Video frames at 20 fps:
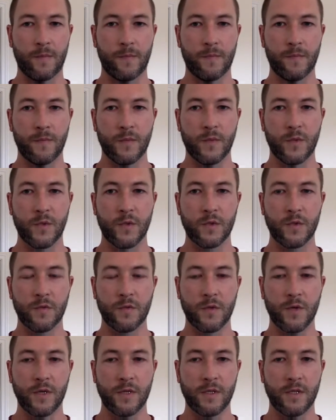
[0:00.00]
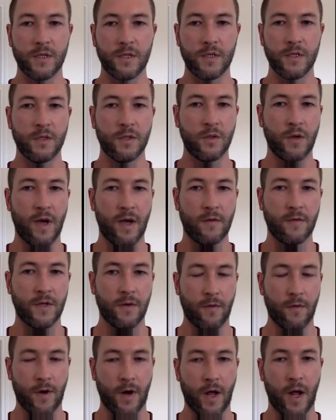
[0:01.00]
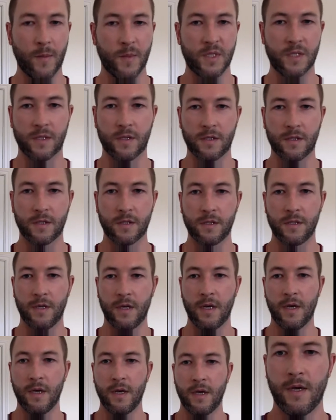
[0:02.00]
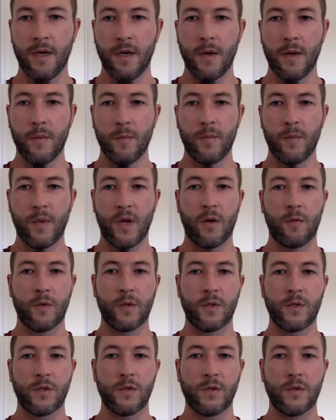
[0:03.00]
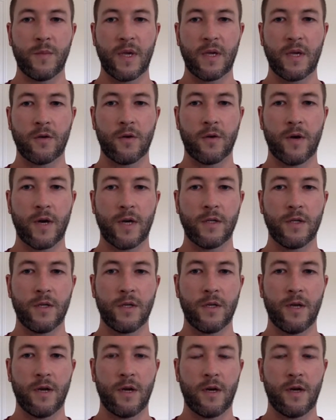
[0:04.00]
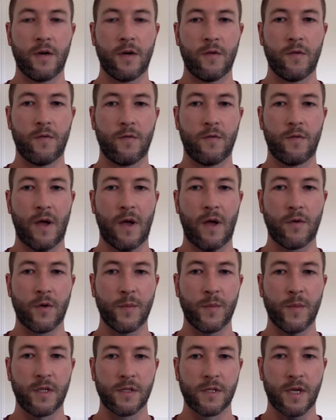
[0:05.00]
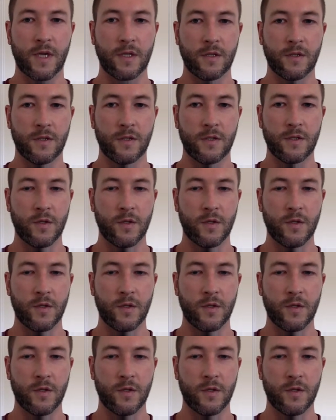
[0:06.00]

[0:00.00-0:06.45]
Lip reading: sorts of transitions, you'd have different options. But we choose to make a duration of 500 milliseconds, so half a